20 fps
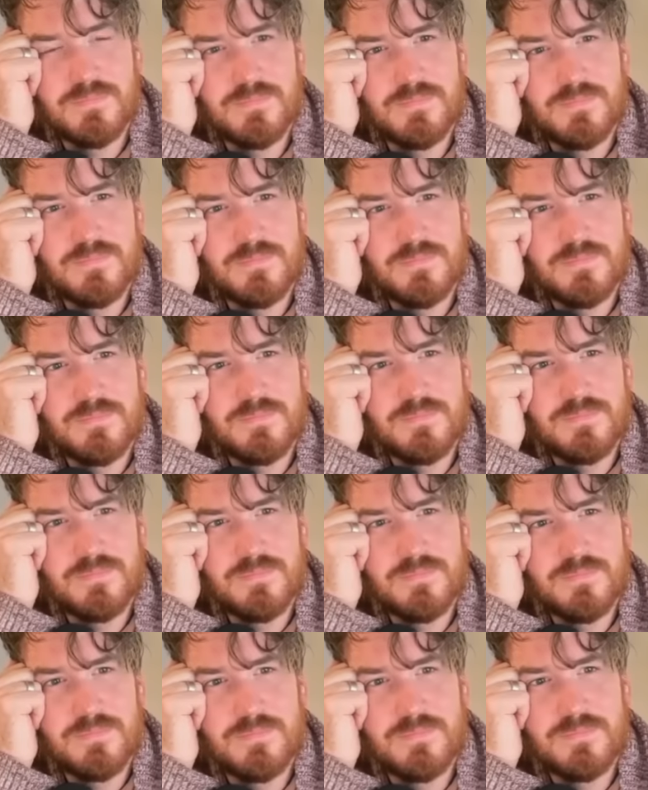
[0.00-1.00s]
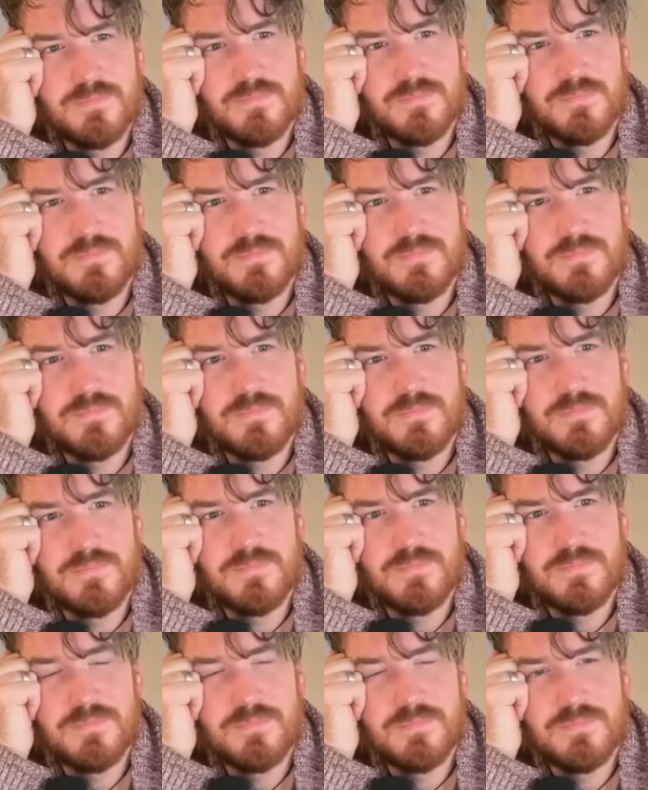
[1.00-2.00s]

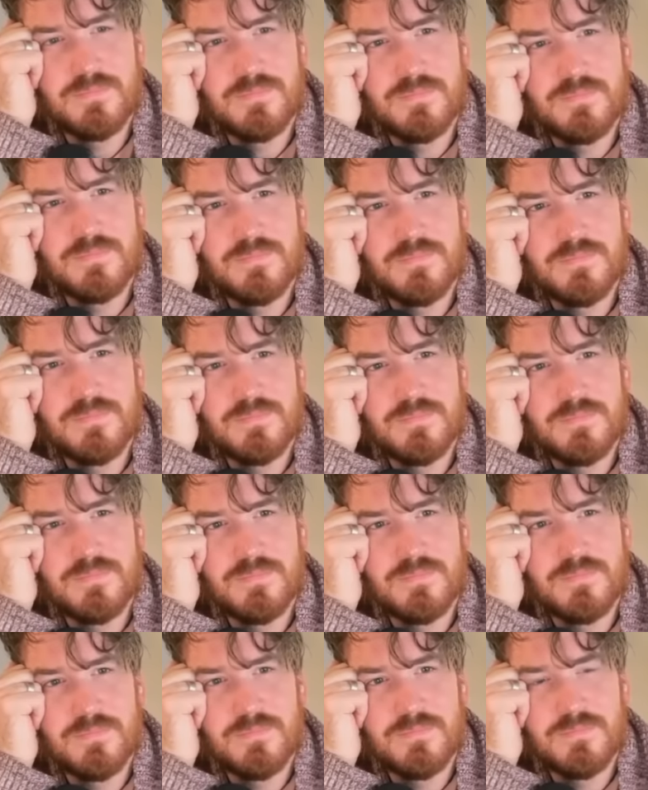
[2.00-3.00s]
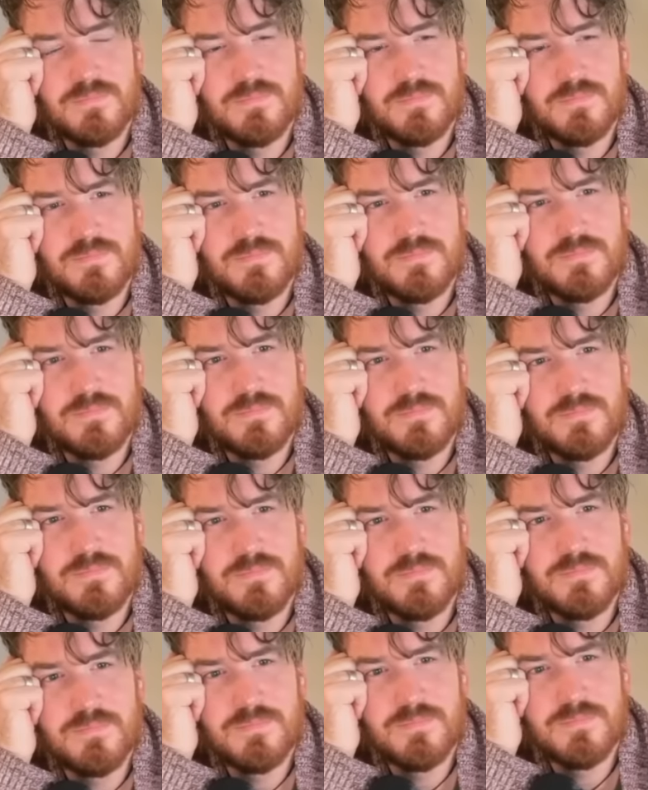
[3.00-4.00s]

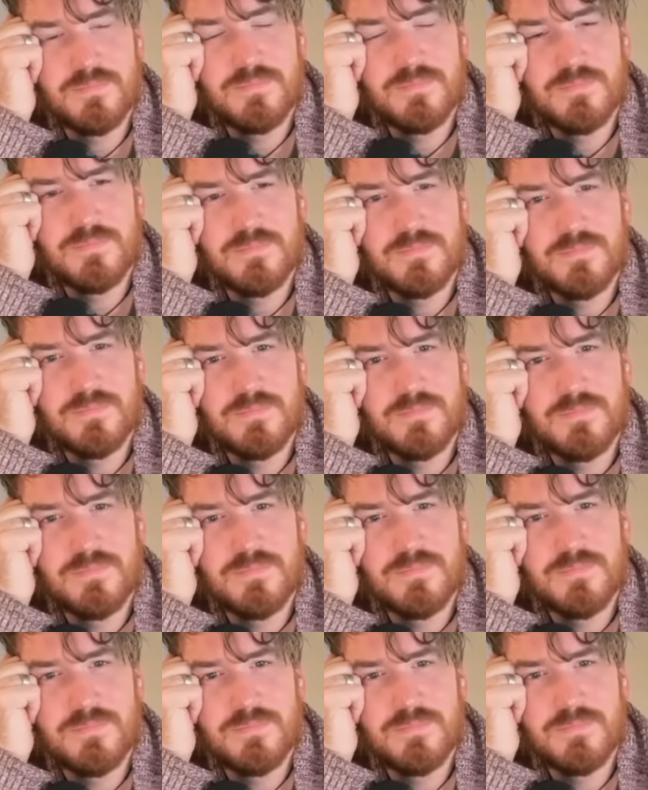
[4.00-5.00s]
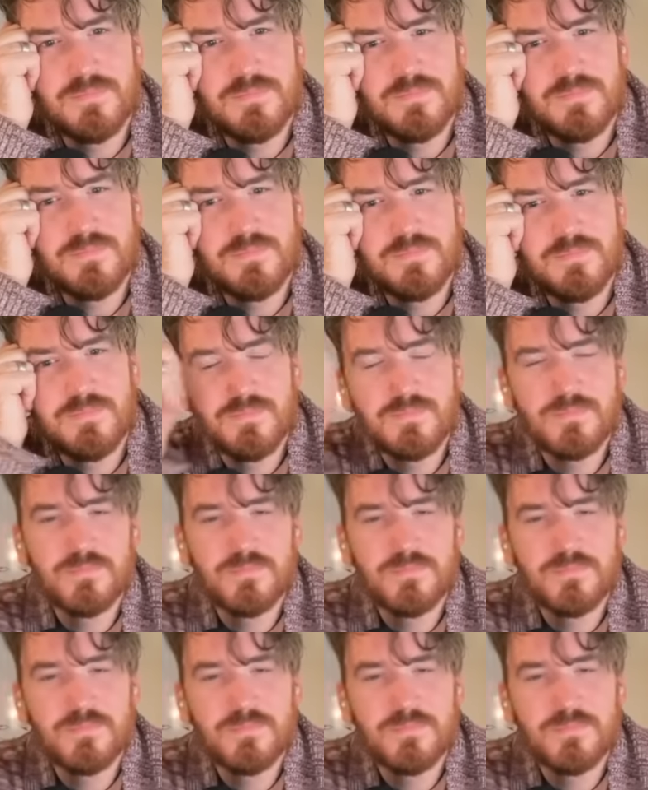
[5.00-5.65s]
(silent)